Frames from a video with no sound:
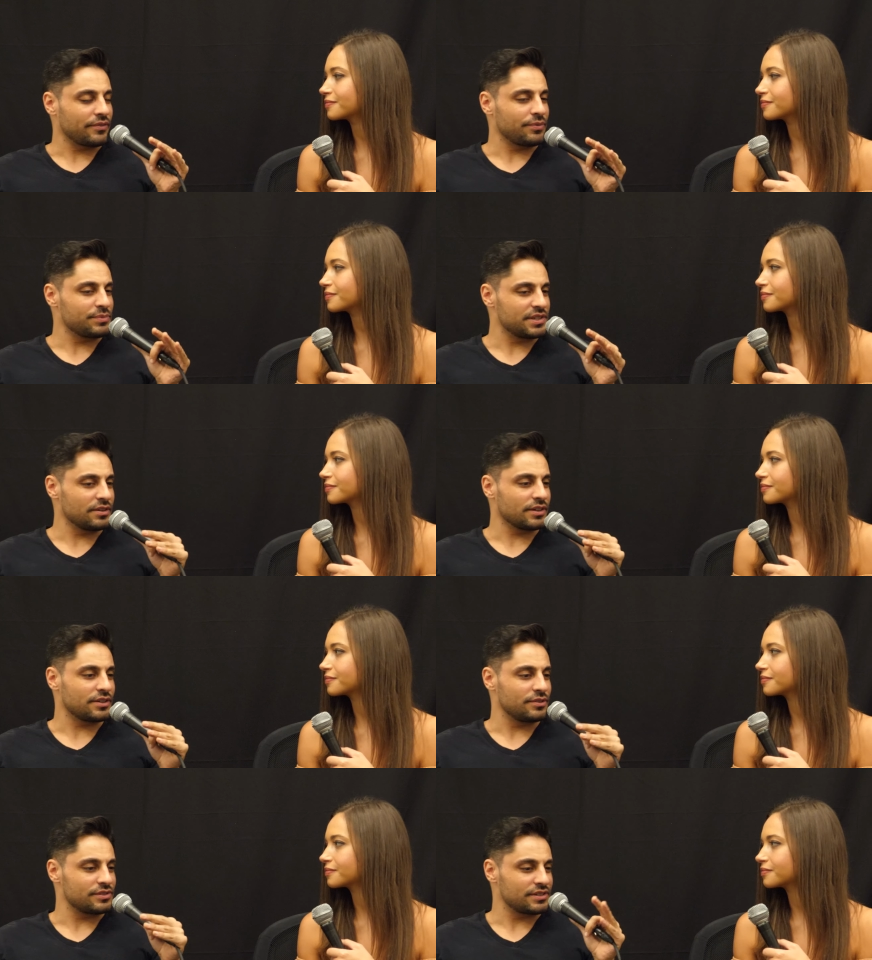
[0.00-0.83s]
Speaker 1: from
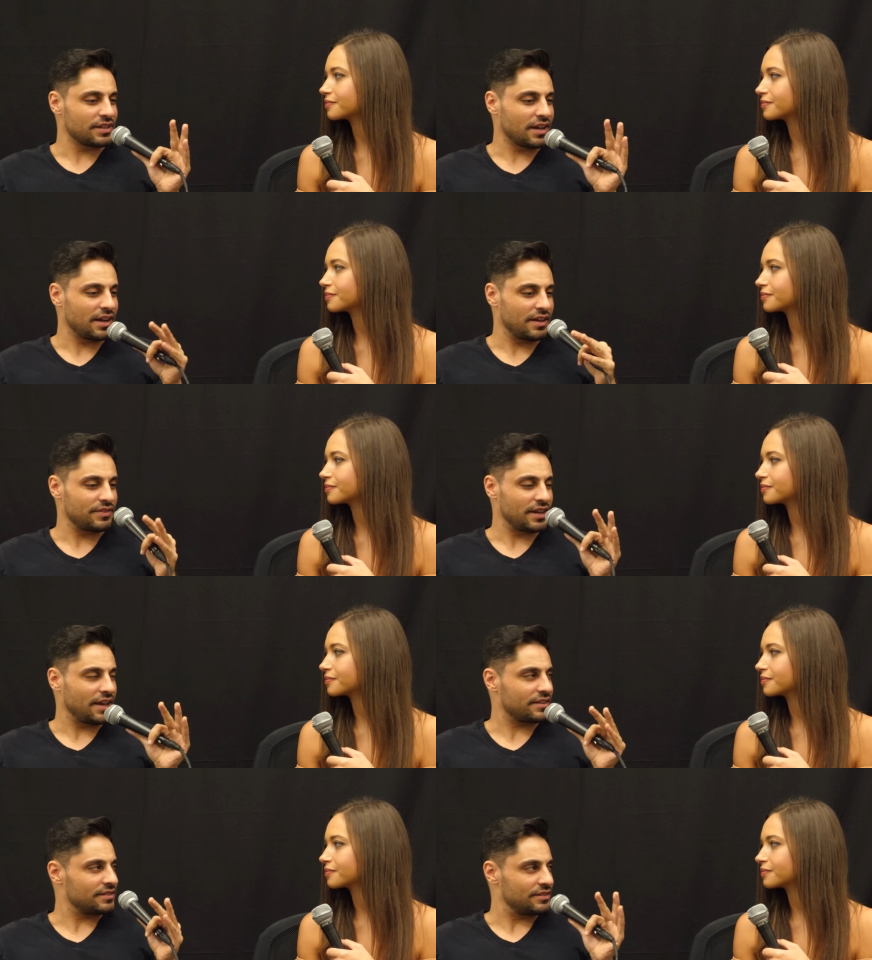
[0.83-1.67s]
Syracuse is uh, kind of have that
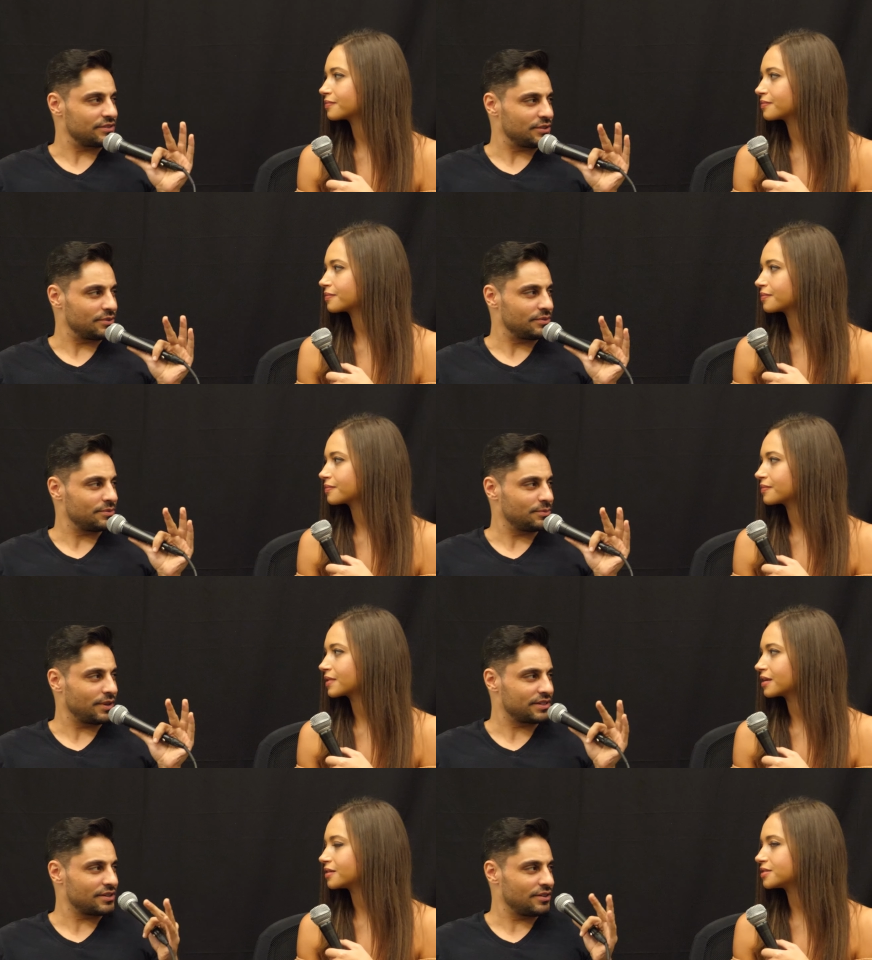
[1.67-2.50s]
accent too.
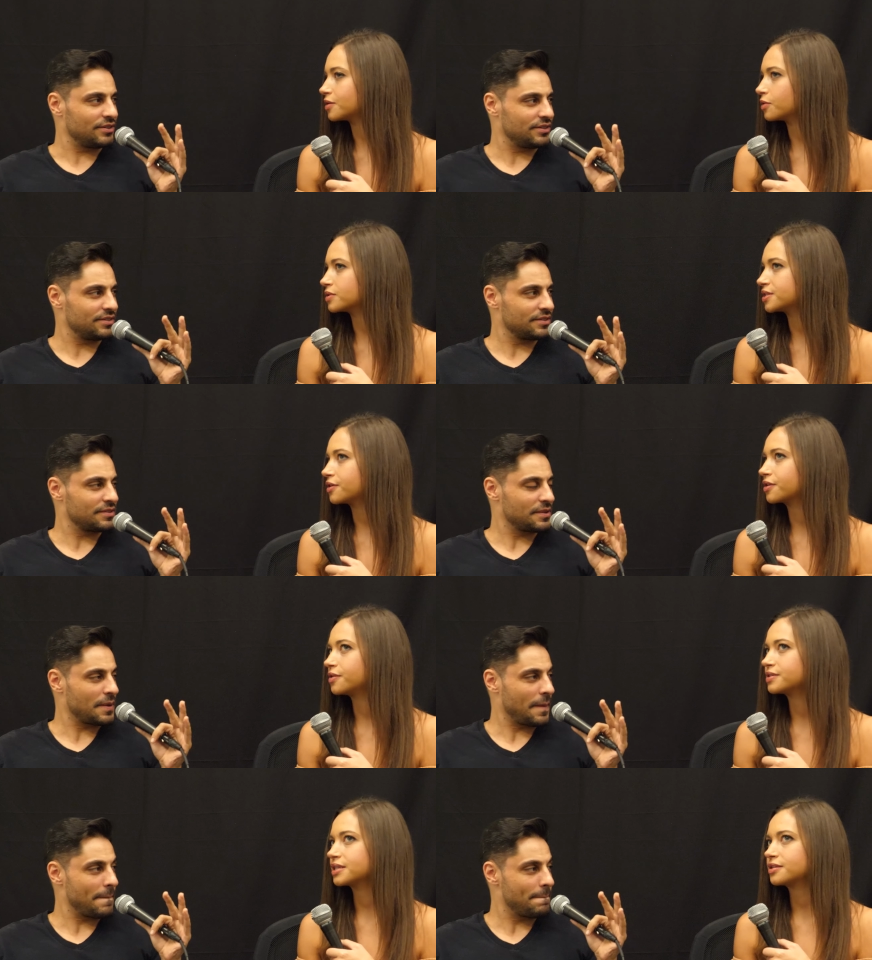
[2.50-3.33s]
It's all. So
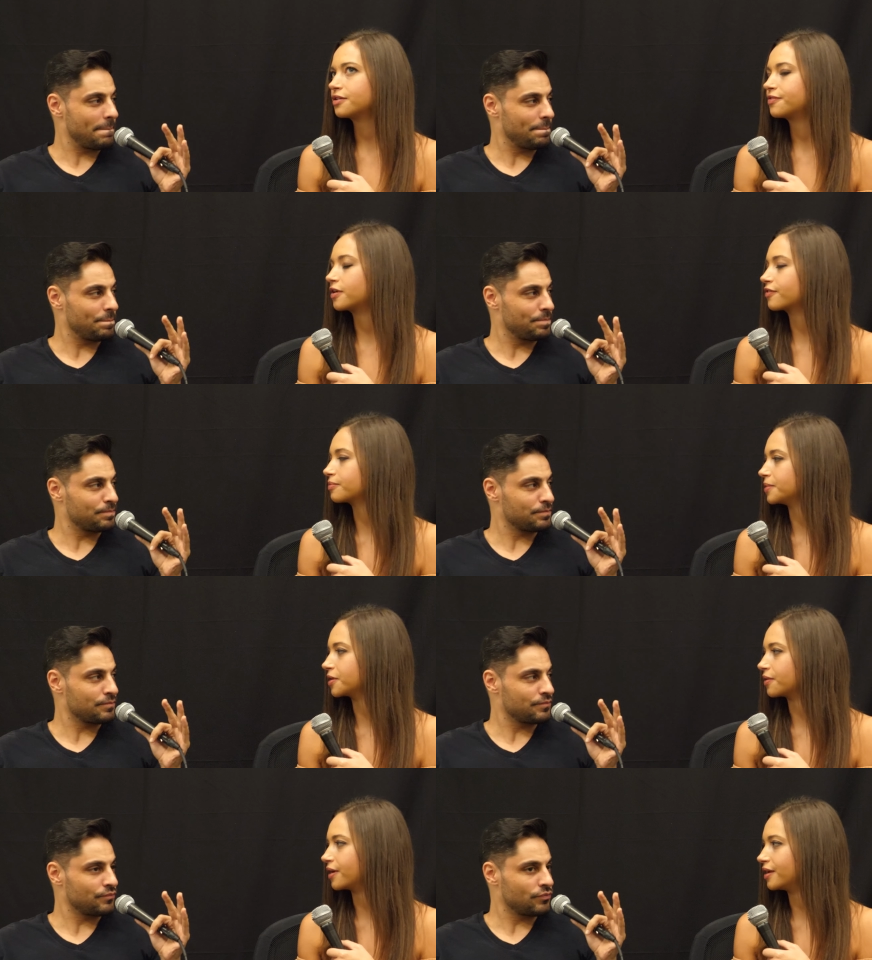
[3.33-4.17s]
Speaker 2: Syracuse, that's not far from
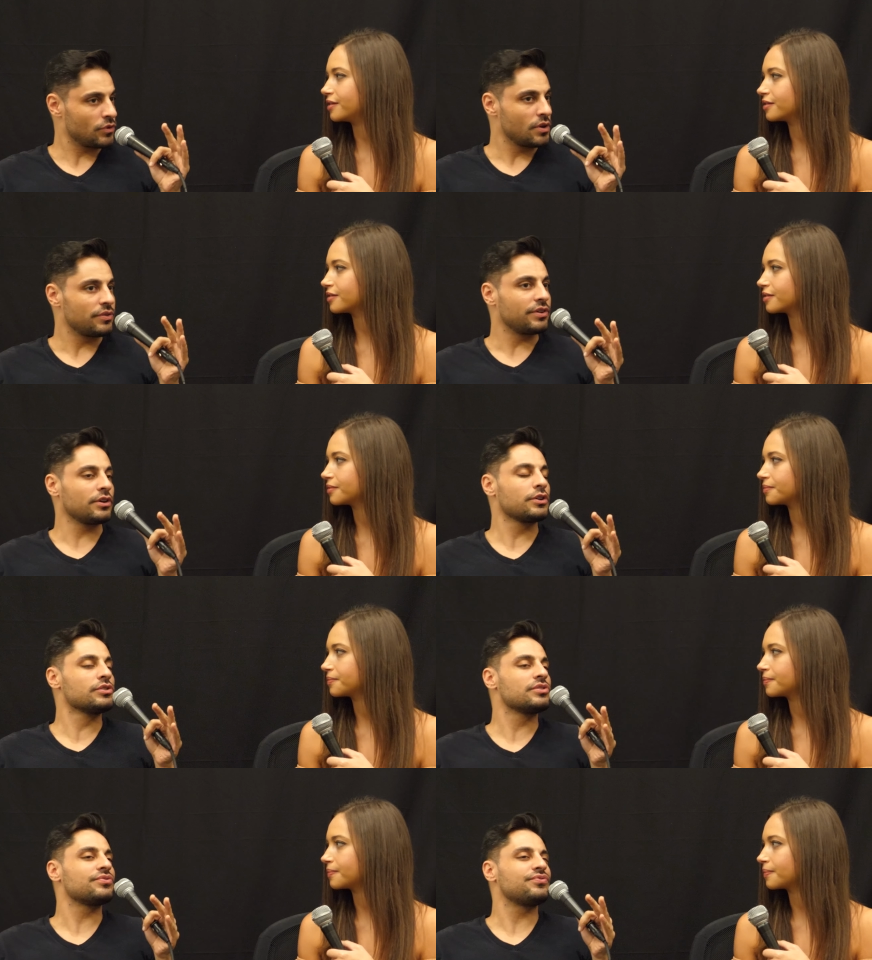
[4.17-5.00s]
here, right?
Speaker 1: Syracuse
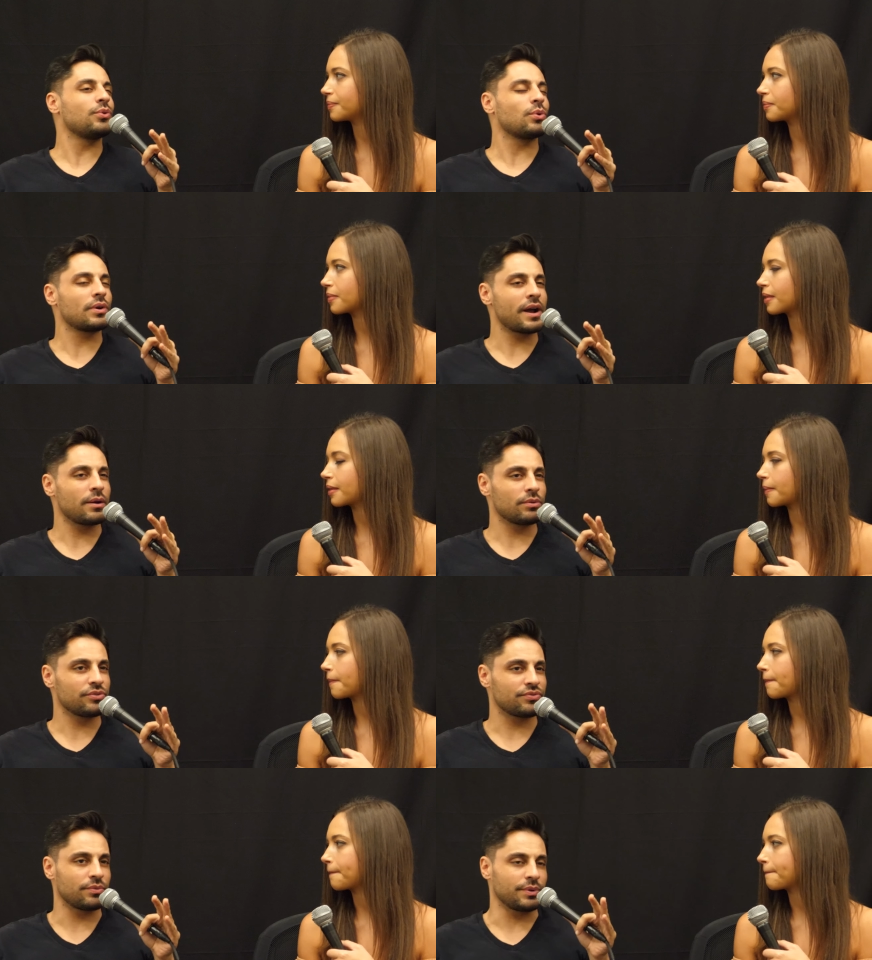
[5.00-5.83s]
is four hours
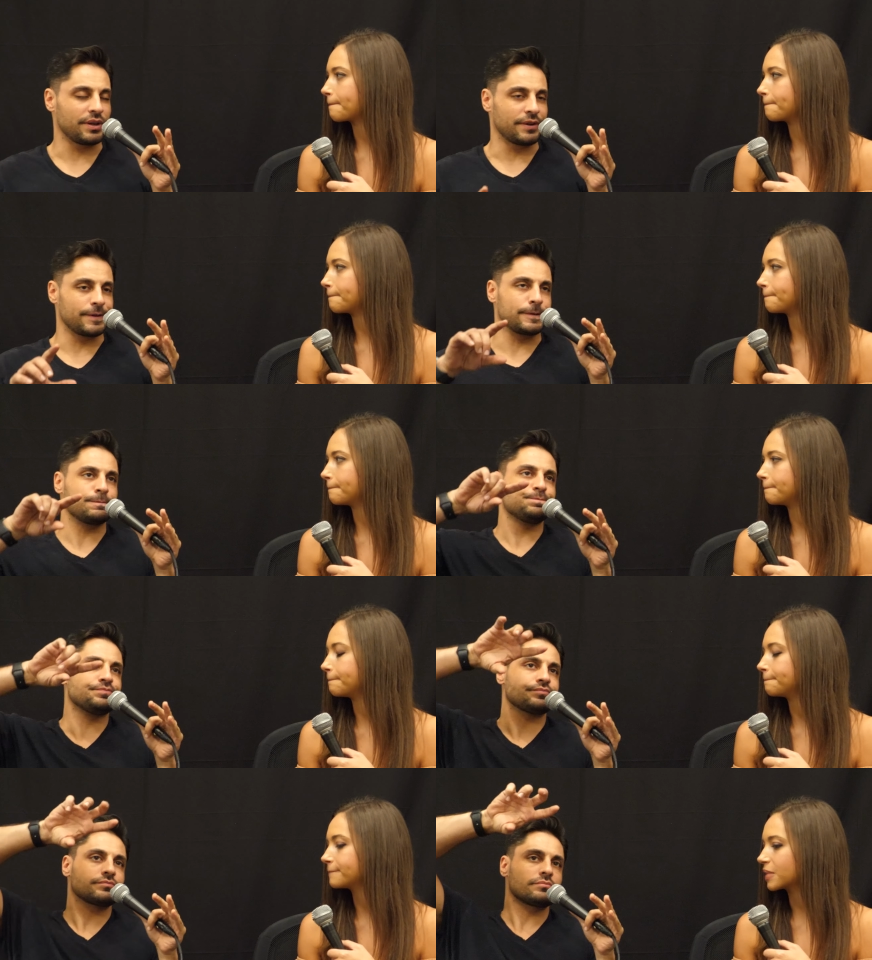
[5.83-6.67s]
from here.
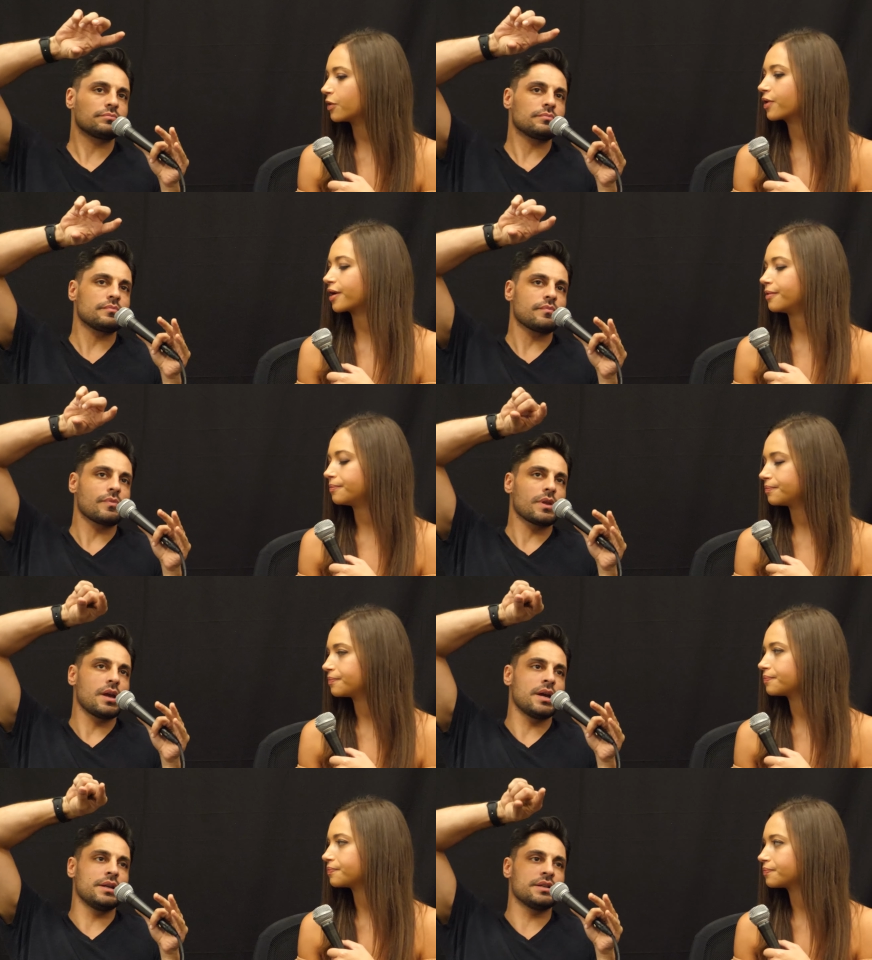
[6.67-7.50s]
Okay.
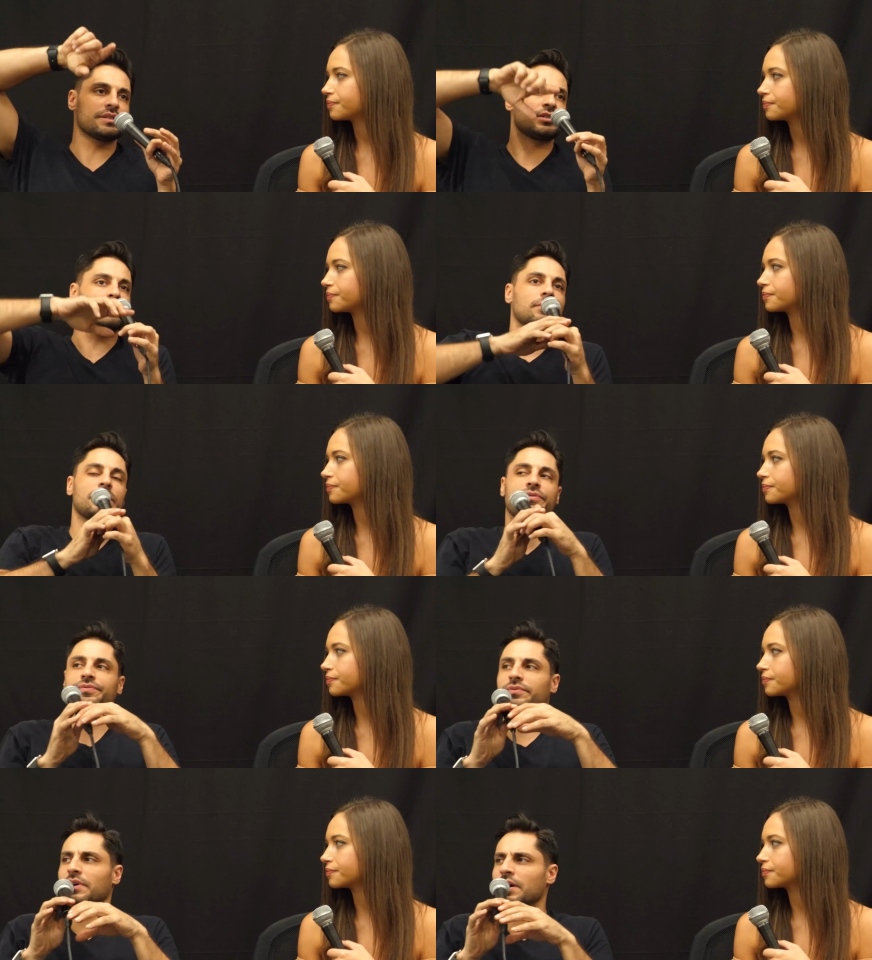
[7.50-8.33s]
And it's so
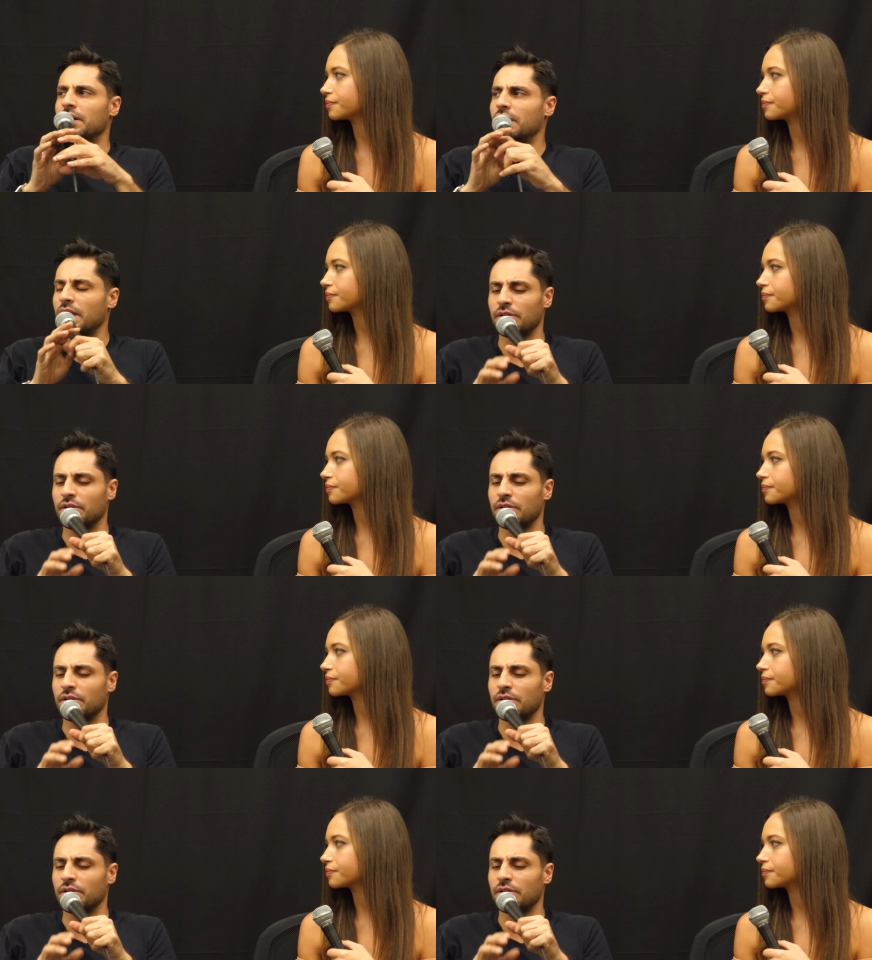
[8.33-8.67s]
if uh, I